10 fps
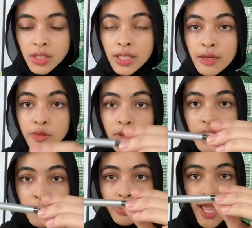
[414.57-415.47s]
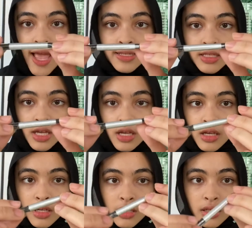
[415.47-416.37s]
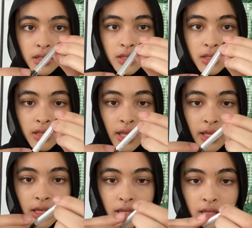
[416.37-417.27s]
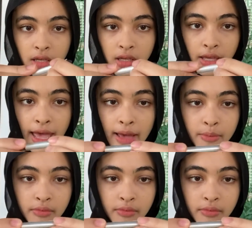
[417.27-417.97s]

Comes with a plastic like cap.